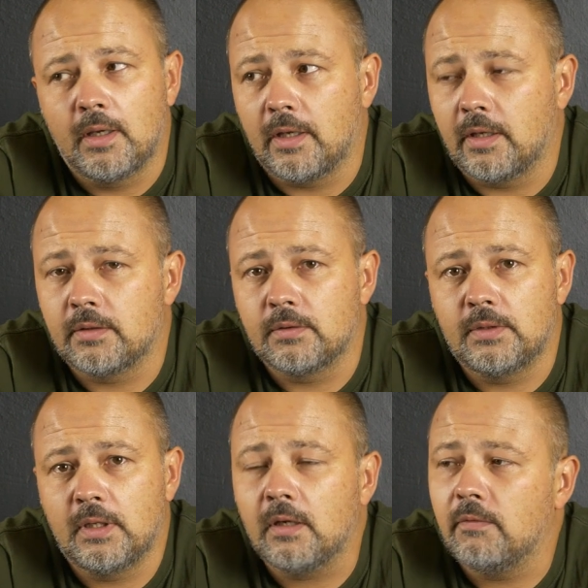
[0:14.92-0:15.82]
and
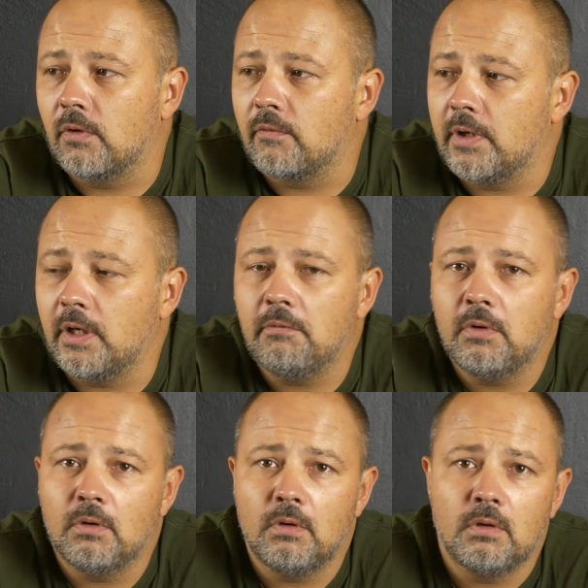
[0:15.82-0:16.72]
today for the
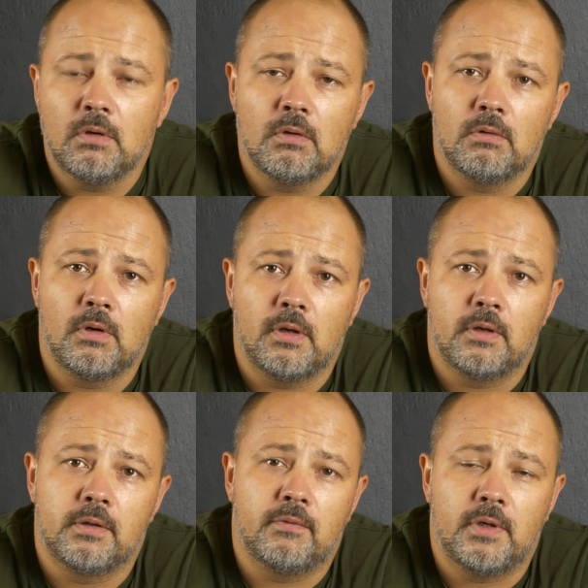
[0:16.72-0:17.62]
review,
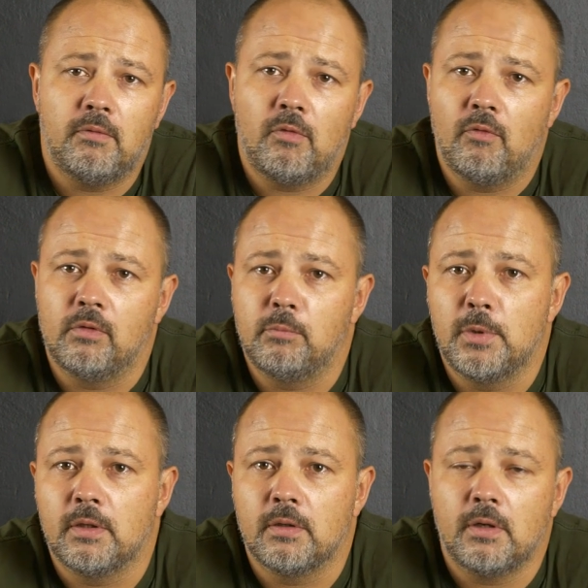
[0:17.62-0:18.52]
and the review will
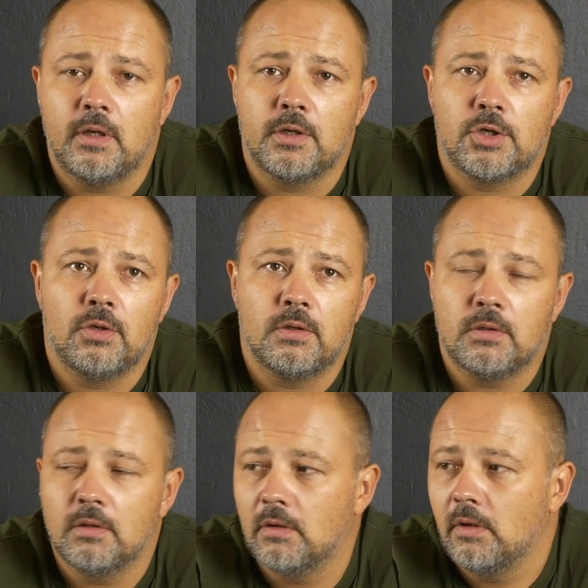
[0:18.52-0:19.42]
be really
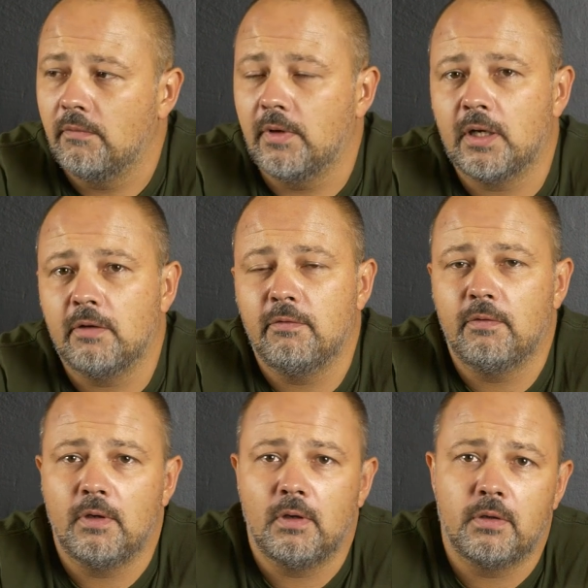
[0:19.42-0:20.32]
short. We have
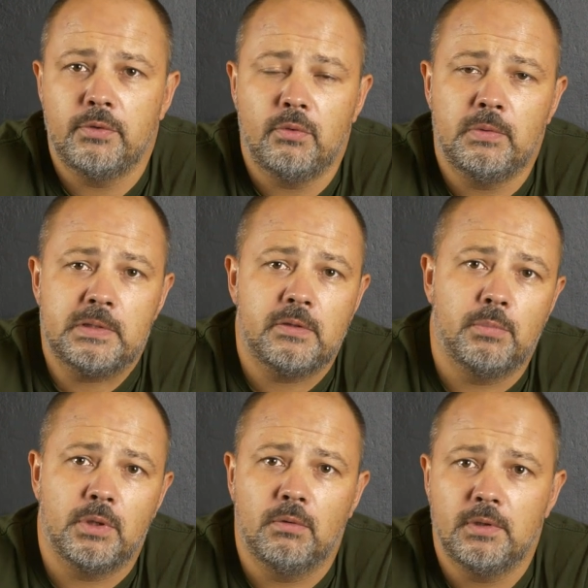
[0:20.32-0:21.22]
the newest
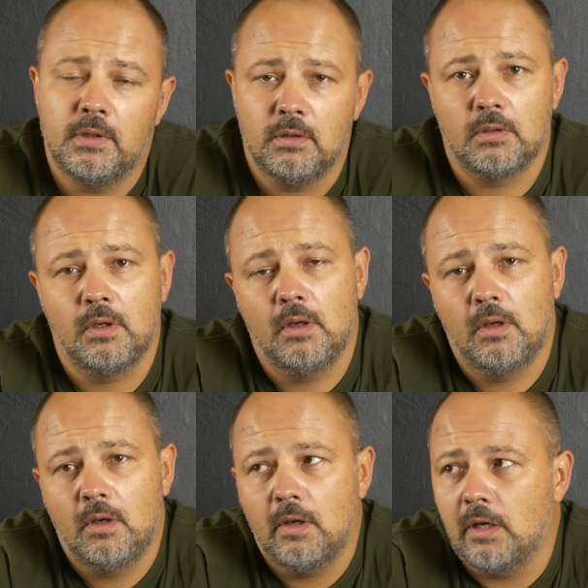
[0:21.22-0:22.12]
Begode
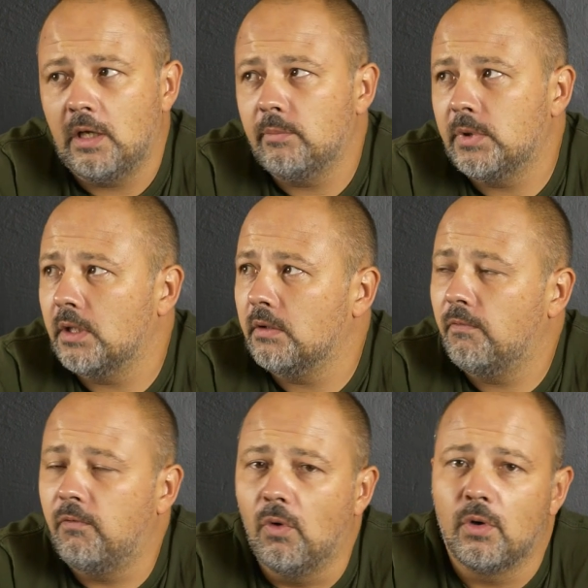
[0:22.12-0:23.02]

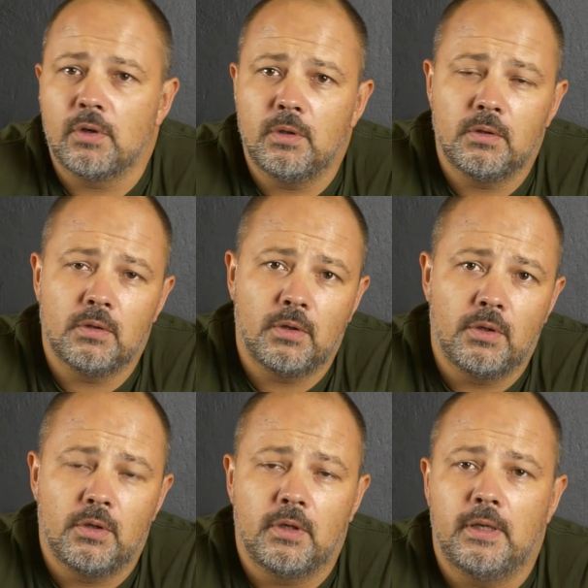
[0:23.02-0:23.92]
Mten 4
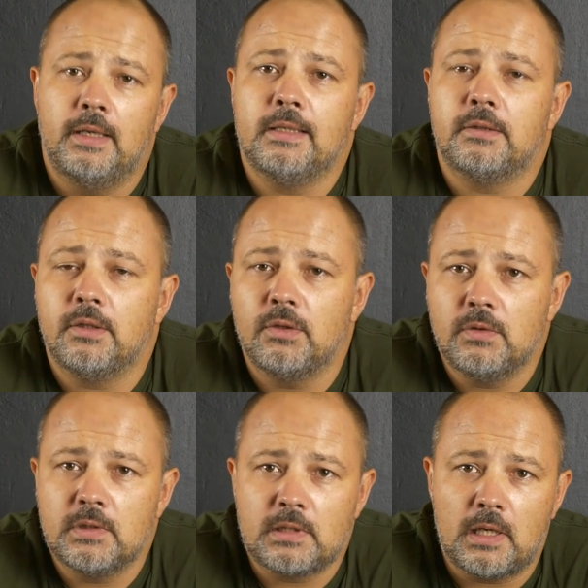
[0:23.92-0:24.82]
electric
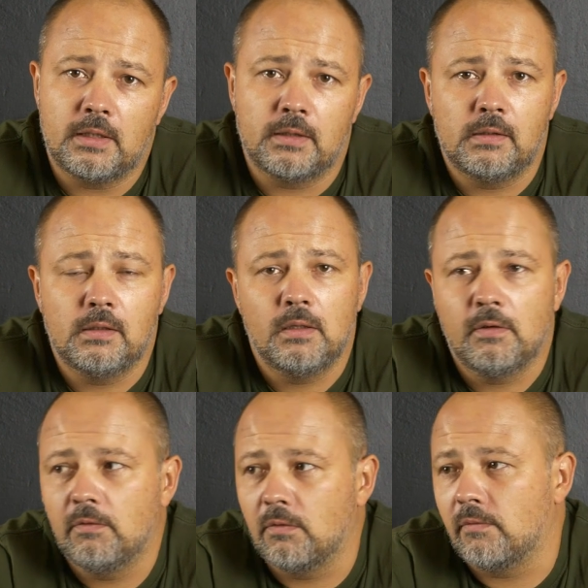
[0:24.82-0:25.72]
unicycle
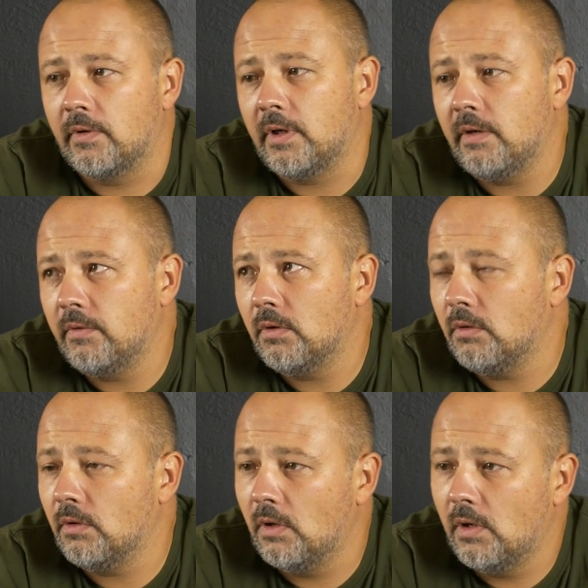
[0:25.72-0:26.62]
for the review,
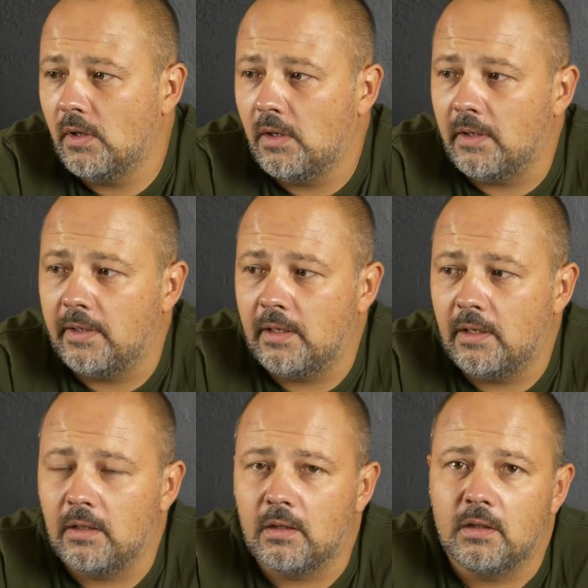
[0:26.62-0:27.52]

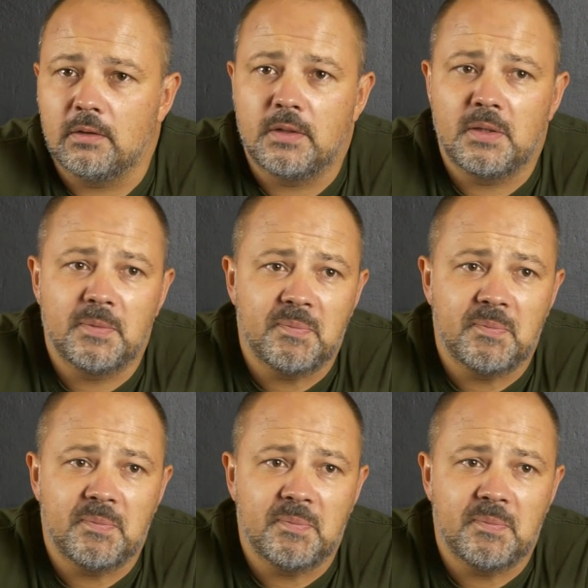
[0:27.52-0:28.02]
and